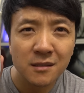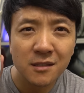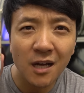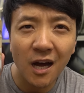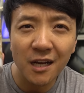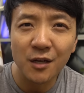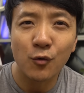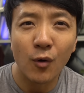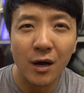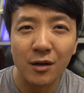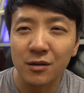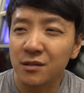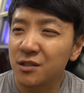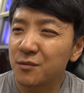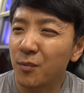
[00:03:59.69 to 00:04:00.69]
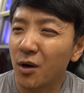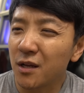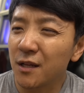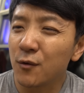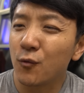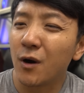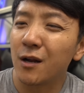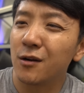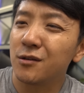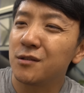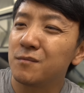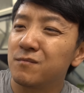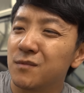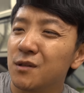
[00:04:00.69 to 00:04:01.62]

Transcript: Tonic water. Sparkling water's